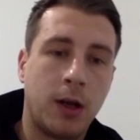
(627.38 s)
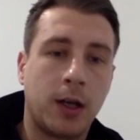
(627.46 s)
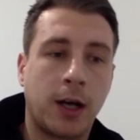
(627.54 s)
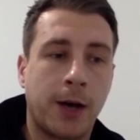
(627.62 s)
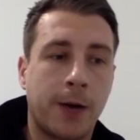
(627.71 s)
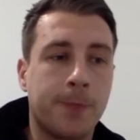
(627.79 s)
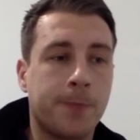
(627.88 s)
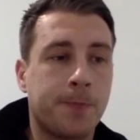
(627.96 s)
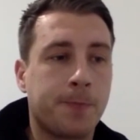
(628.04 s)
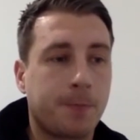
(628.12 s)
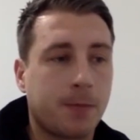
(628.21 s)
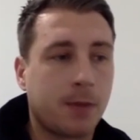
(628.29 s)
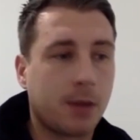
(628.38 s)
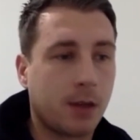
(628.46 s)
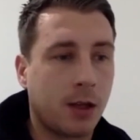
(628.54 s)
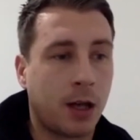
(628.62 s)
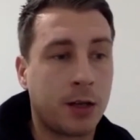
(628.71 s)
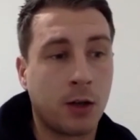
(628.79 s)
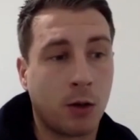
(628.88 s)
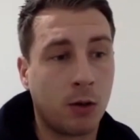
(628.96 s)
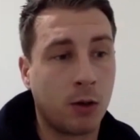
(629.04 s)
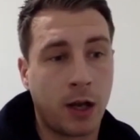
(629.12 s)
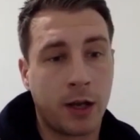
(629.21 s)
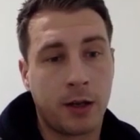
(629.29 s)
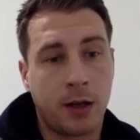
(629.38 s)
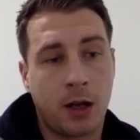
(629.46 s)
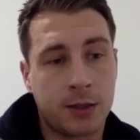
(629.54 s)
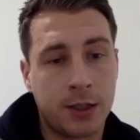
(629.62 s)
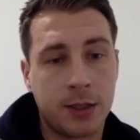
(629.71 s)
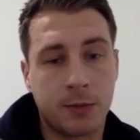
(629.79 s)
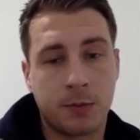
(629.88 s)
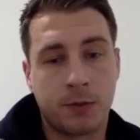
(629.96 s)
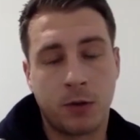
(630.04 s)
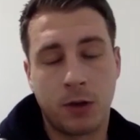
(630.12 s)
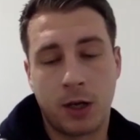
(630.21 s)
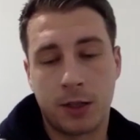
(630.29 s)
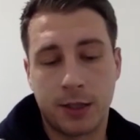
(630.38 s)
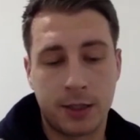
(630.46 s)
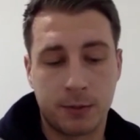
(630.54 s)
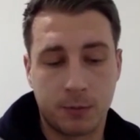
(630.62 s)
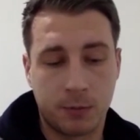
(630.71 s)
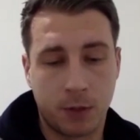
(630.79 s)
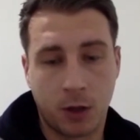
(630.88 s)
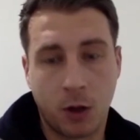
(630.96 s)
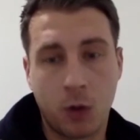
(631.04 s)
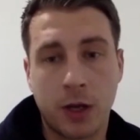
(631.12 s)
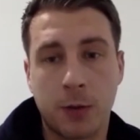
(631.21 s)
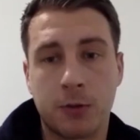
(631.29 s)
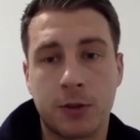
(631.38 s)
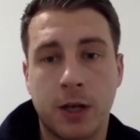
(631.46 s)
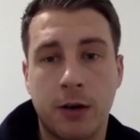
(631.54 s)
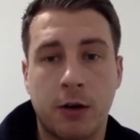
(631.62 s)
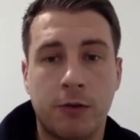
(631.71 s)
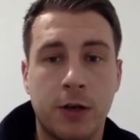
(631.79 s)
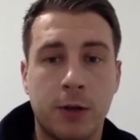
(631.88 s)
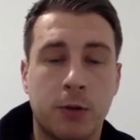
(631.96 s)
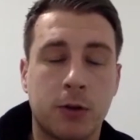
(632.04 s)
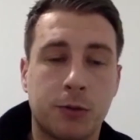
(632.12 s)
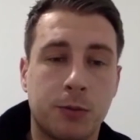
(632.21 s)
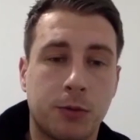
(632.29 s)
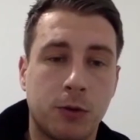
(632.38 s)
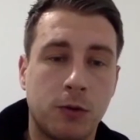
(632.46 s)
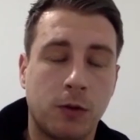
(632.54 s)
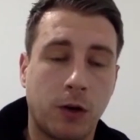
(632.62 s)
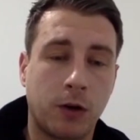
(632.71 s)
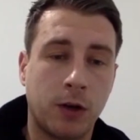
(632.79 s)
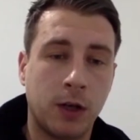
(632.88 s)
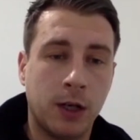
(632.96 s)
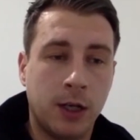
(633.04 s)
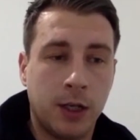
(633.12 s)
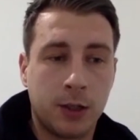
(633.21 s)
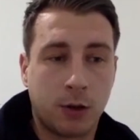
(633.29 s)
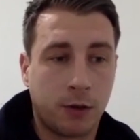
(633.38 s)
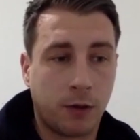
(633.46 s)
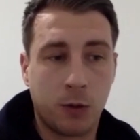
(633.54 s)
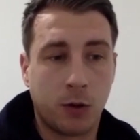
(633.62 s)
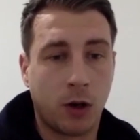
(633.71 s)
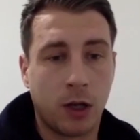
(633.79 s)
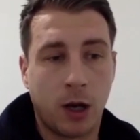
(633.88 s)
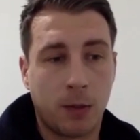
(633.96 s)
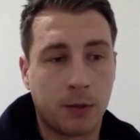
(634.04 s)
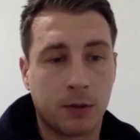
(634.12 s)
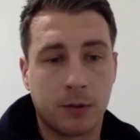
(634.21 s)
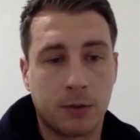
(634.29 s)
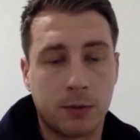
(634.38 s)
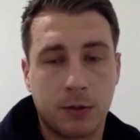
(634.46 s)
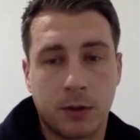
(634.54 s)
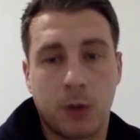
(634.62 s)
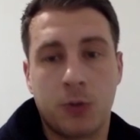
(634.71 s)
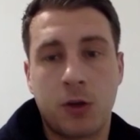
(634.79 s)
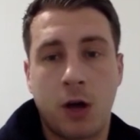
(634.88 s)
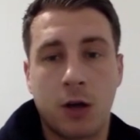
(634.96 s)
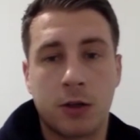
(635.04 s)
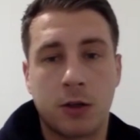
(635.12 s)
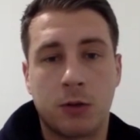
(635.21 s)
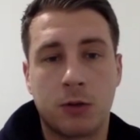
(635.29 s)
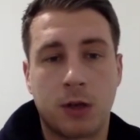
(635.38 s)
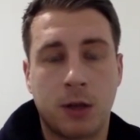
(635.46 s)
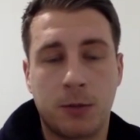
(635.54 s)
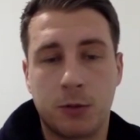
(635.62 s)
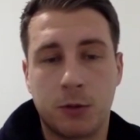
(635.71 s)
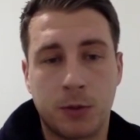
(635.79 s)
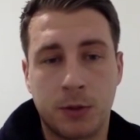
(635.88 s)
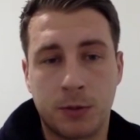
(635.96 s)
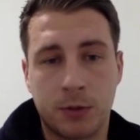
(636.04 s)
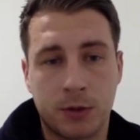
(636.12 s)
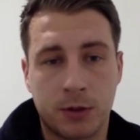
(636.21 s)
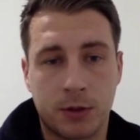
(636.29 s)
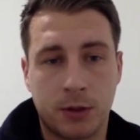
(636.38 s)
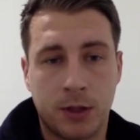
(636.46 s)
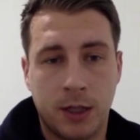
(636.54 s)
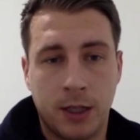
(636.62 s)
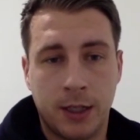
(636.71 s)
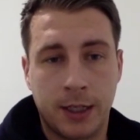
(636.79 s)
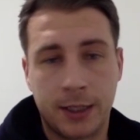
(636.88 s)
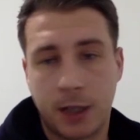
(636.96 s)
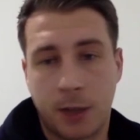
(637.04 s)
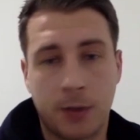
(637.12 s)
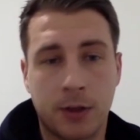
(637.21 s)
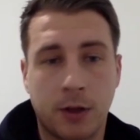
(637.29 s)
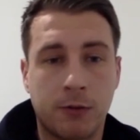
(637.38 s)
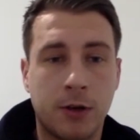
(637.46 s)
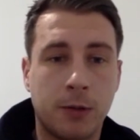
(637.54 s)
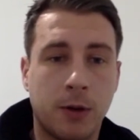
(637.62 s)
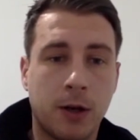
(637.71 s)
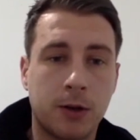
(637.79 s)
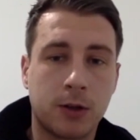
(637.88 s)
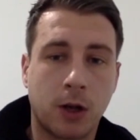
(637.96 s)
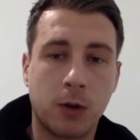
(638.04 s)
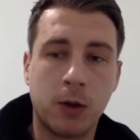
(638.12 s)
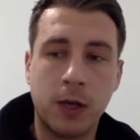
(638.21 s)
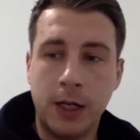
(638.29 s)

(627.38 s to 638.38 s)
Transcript: And, you know, before last season, a goalkeeper was an area I really wanted to improve on. So I phoned Ollie up and, you know, kind of sold the club to him, and he's come in and done really well. So